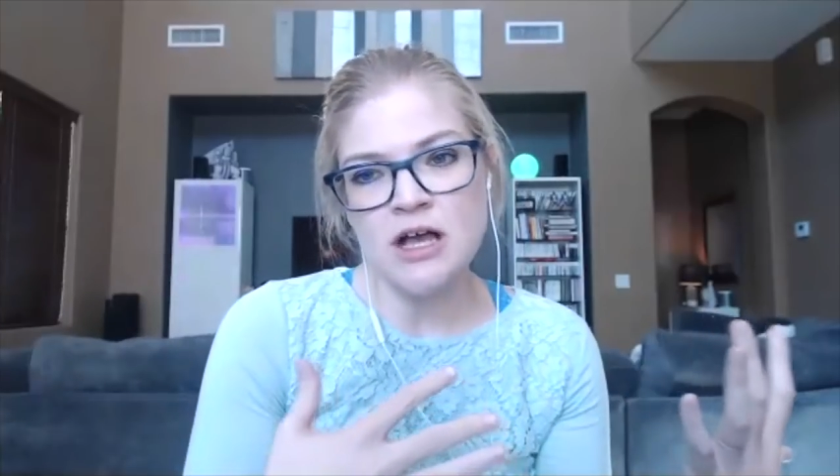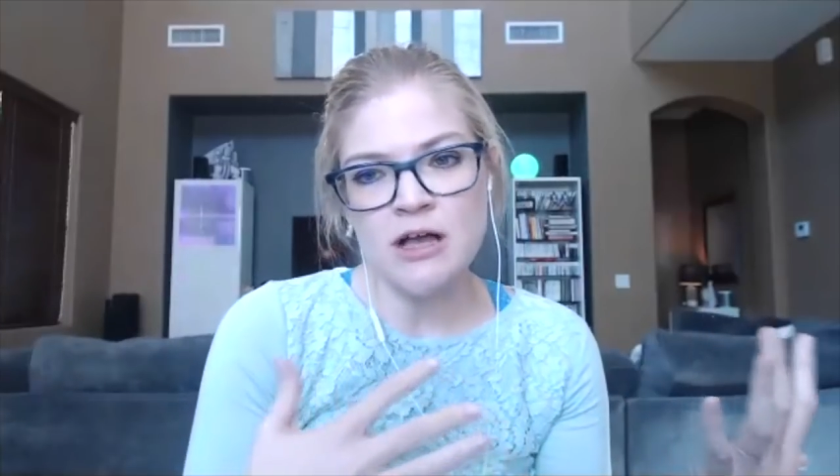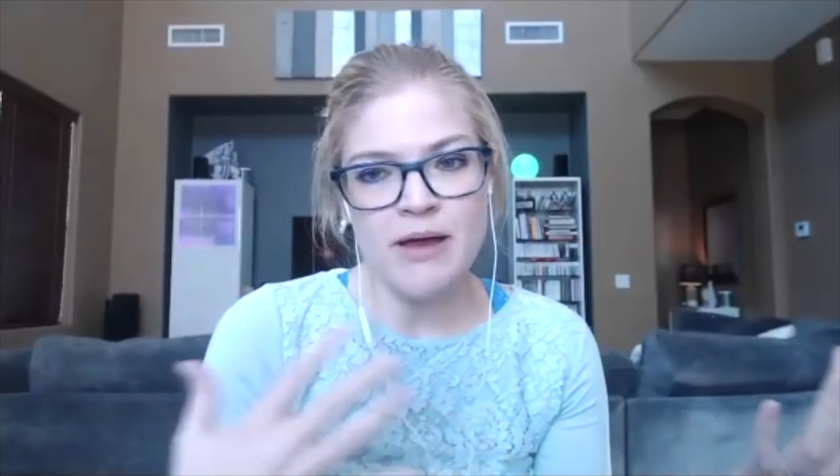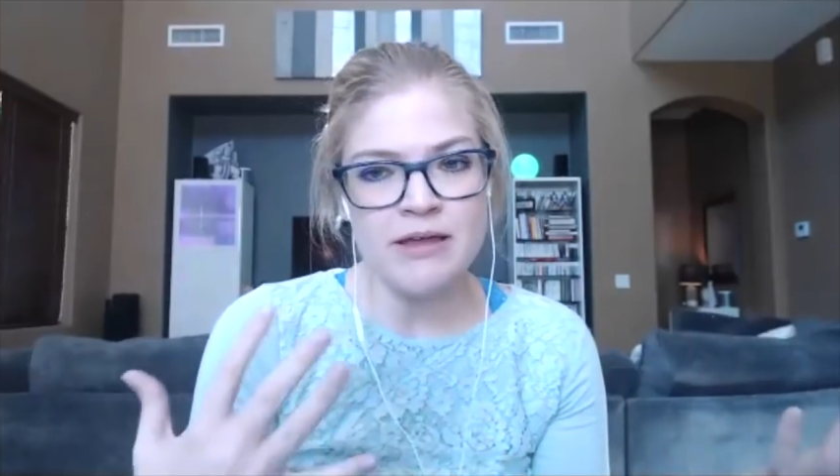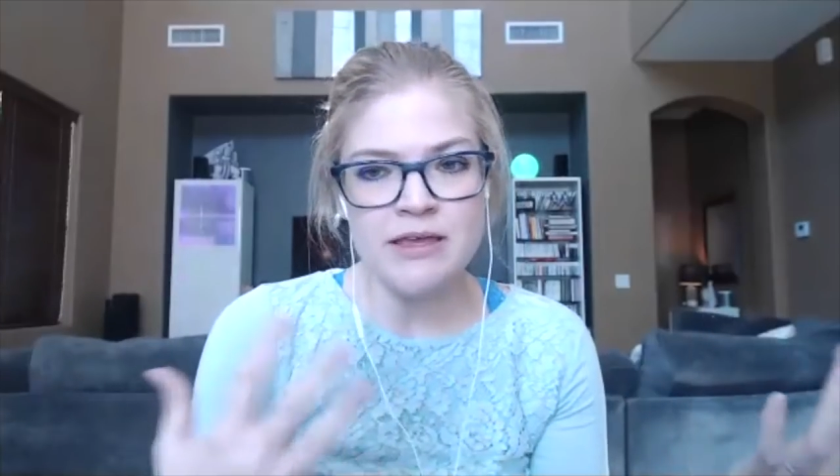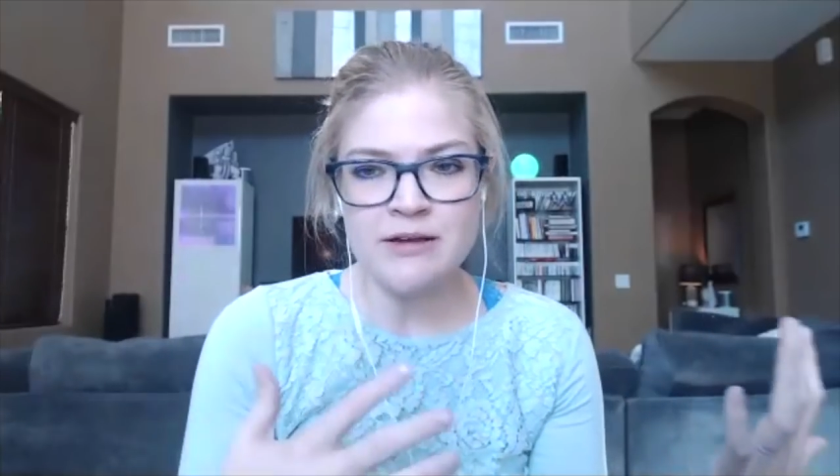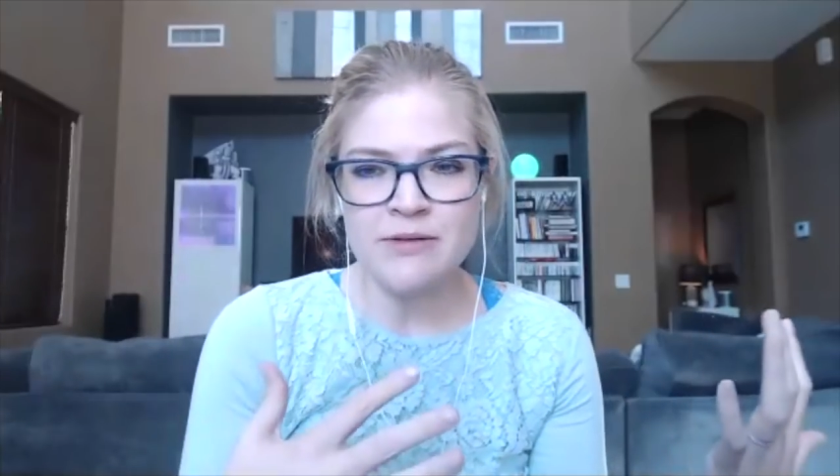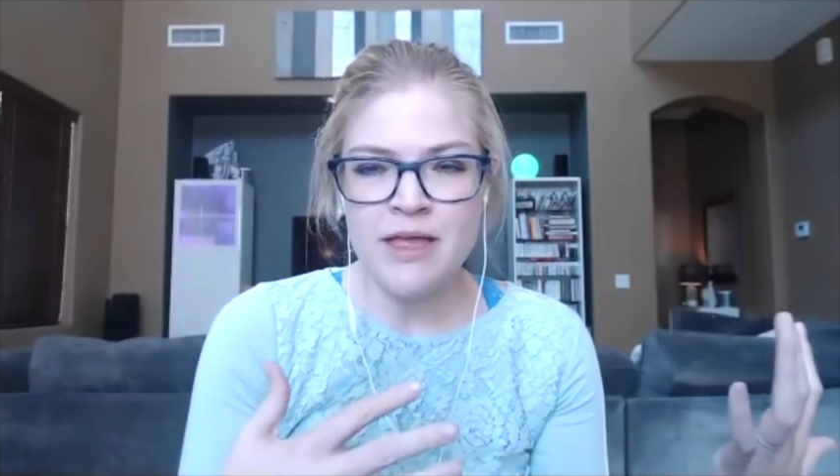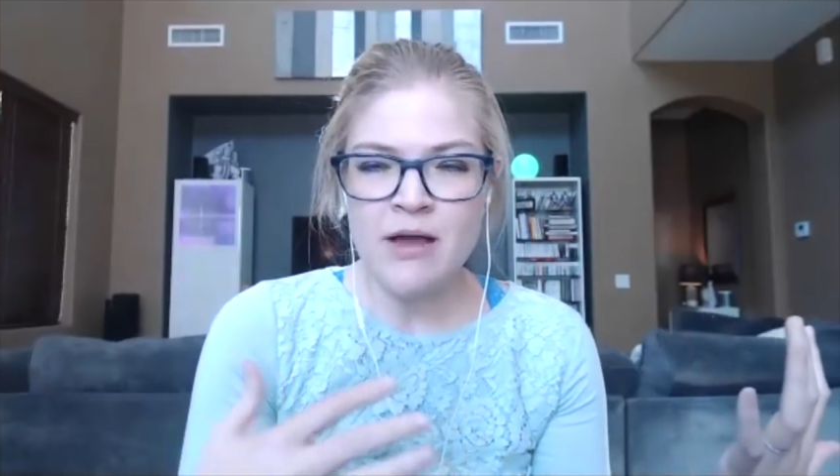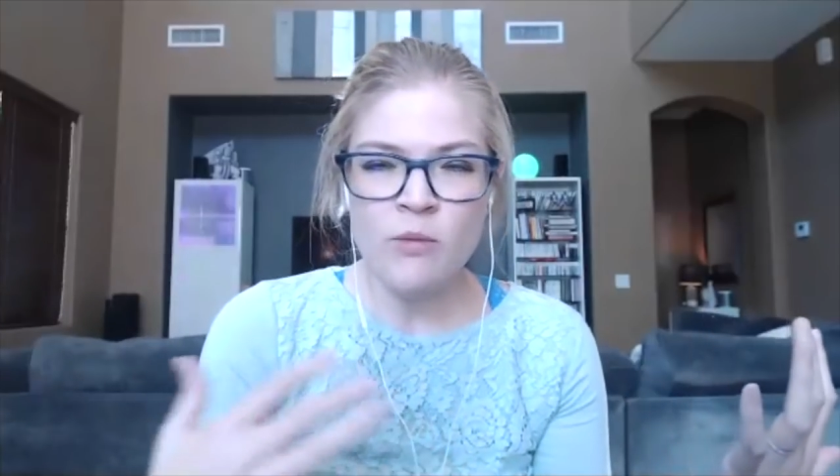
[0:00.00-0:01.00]
about,
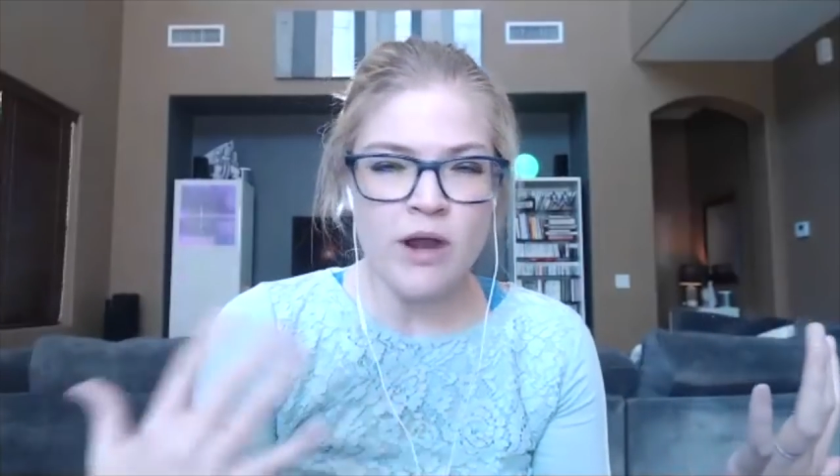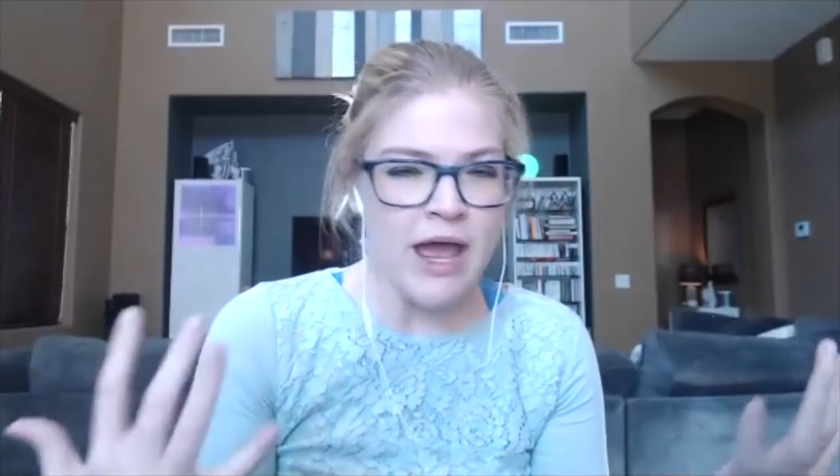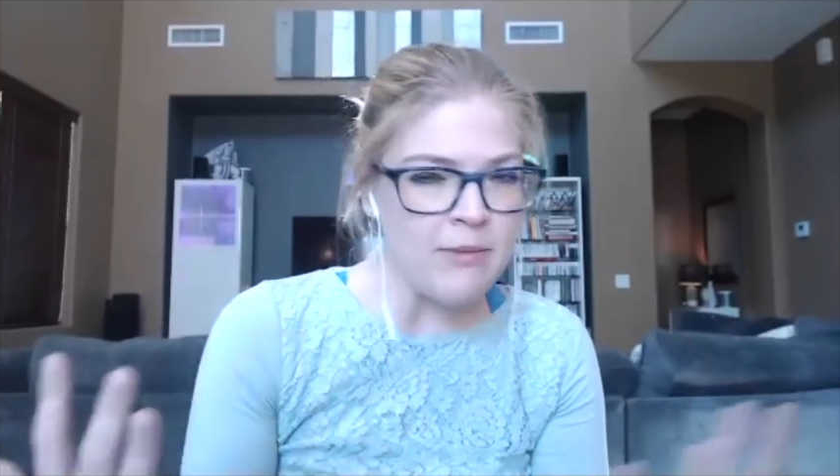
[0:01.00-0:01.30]
what a high